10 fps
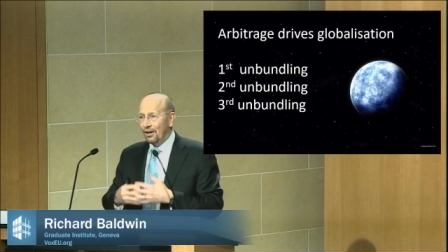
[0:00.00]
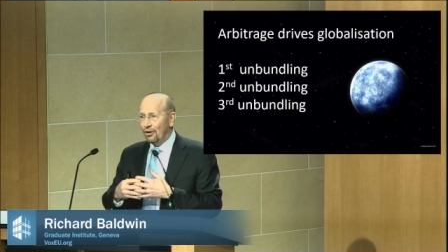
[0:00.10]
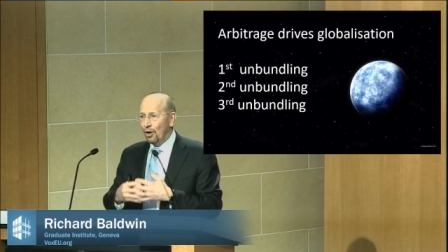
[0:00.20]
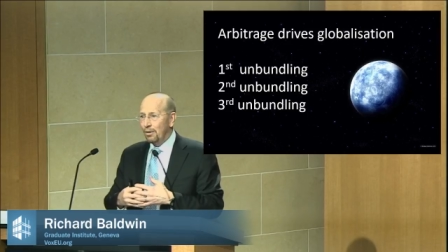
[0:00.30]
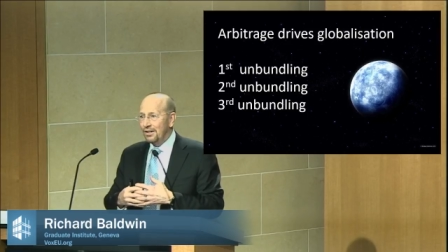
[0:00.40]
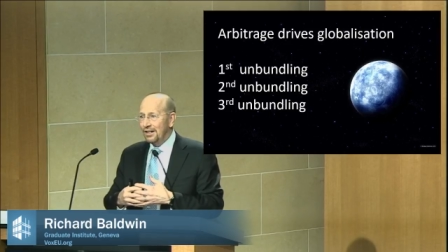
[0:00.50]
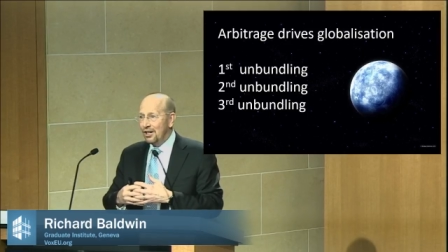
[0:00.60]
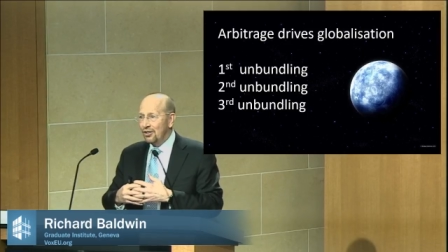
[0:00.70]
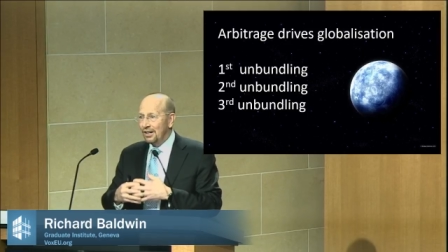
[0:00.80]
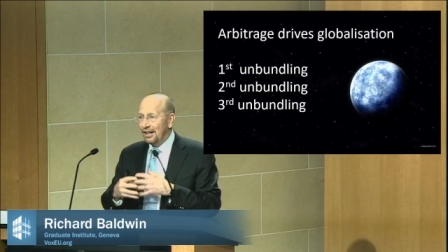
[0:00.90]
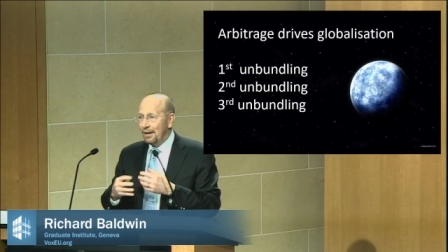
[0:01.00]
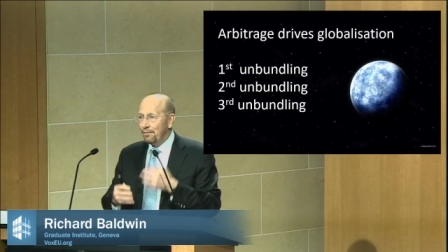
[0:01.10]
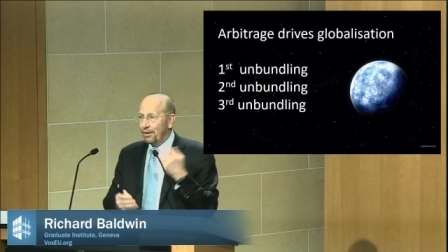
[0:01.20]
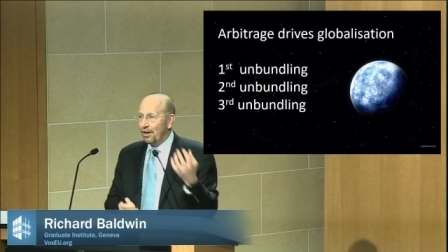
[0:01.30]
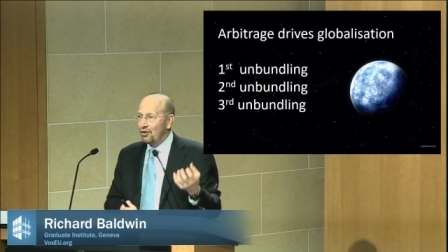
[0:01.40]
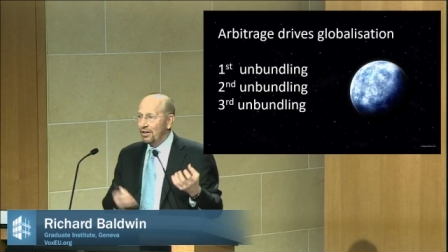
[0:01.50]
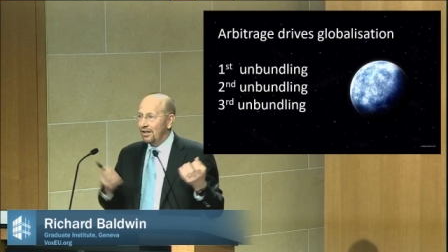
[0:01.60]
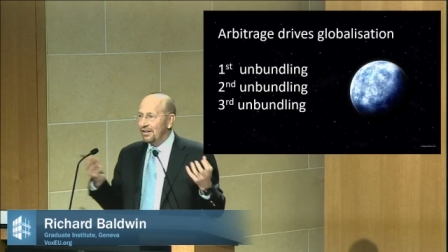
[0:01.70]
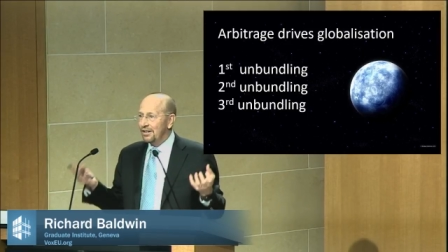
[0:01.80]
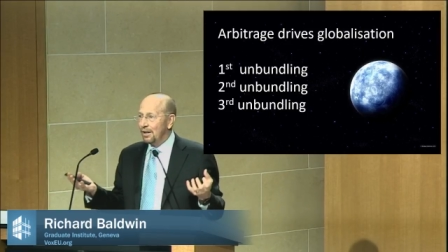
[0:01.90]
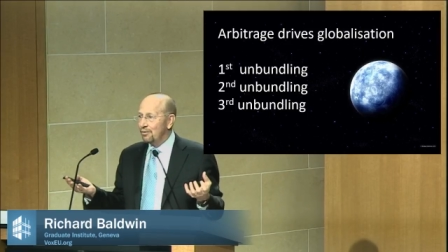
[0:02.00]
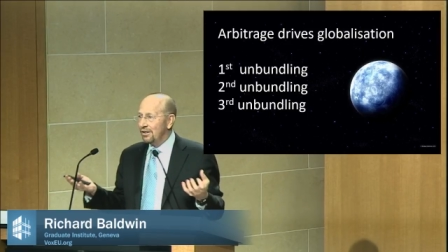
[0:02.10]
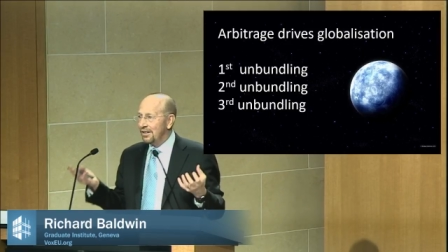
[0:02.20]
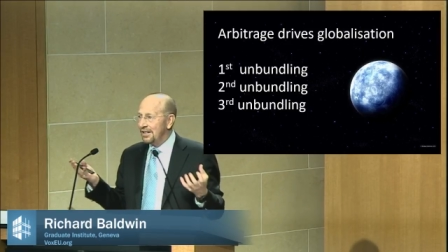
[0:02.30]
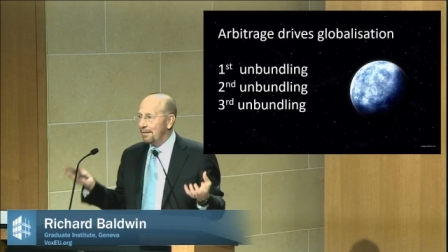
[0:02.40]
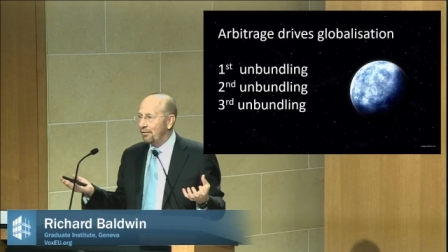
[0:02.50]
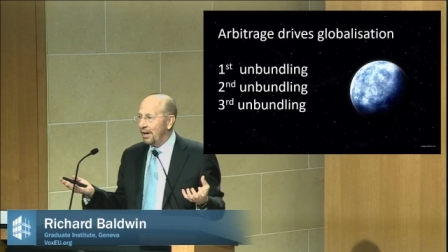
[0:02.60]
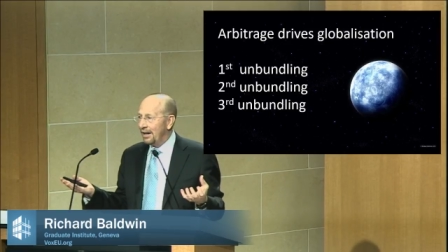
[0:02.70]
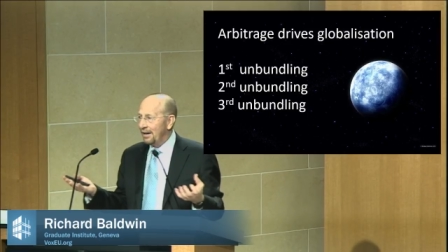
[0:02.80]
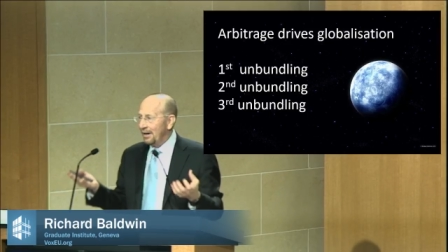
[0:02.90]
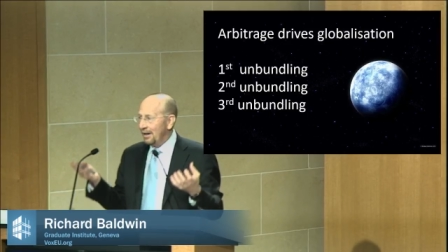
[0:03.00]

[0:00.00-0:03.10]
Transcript: Globalization led production and consumption to separate.